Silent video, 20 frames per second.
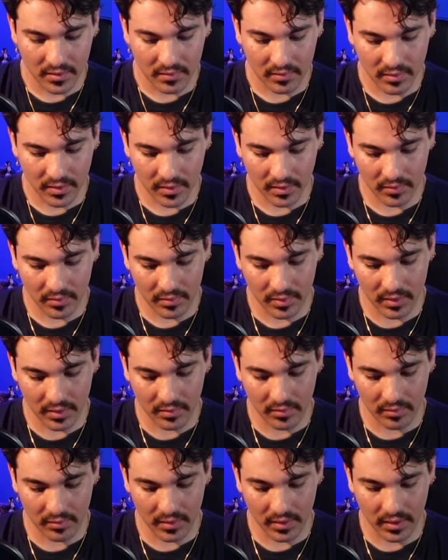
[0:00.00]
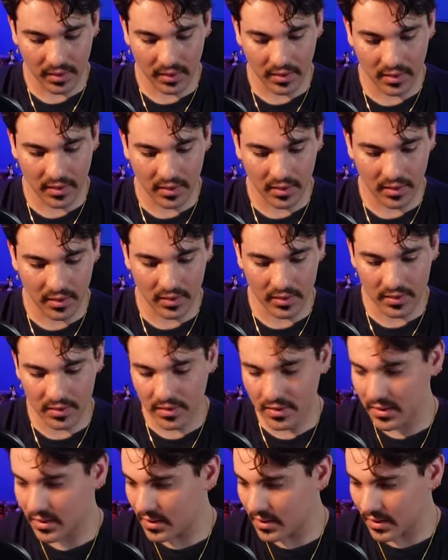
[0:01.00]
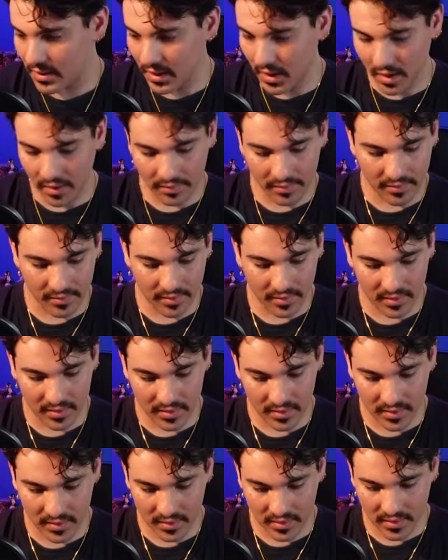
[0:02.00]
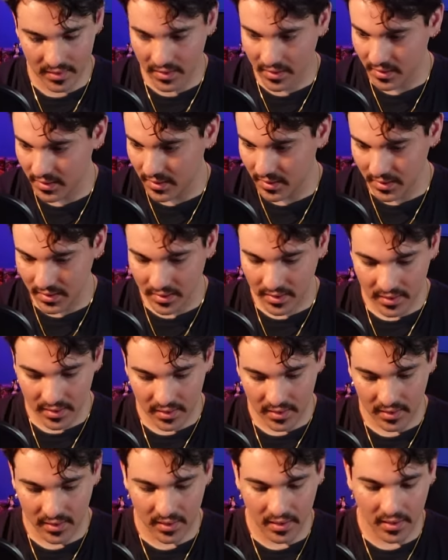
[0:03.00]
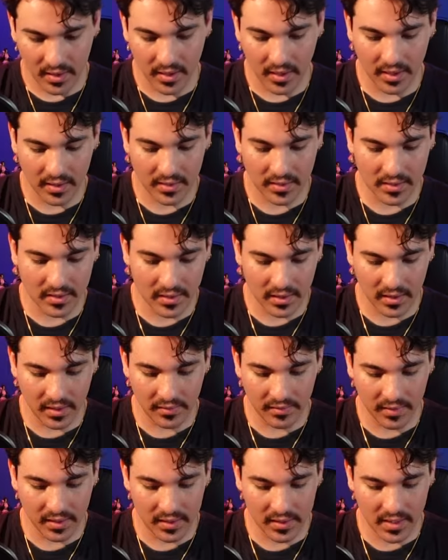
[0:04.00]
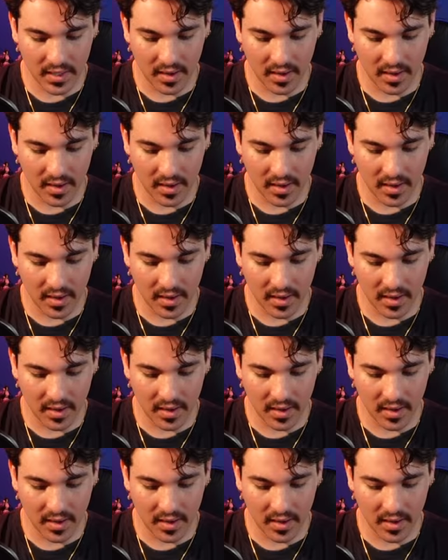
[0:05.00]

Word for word: really, really, really good stuff. All right, sleeve these